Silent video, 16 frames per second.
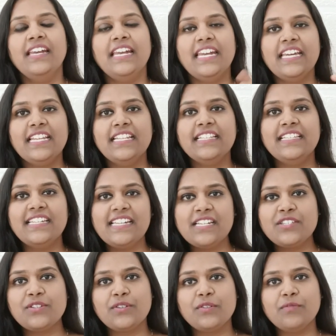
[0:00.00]
In
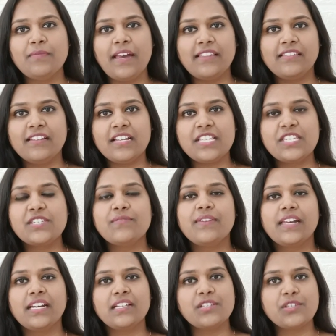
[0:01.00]
these two methods, we
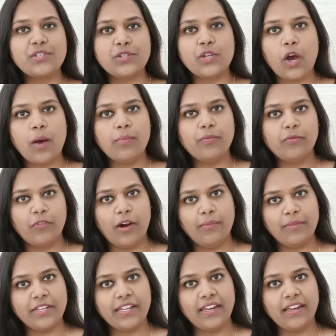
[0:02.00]
can stop
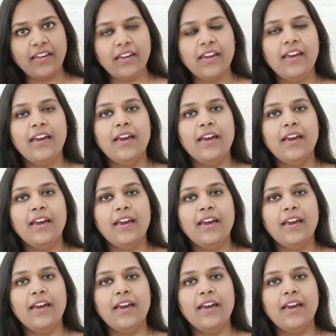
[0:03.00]
vomiting,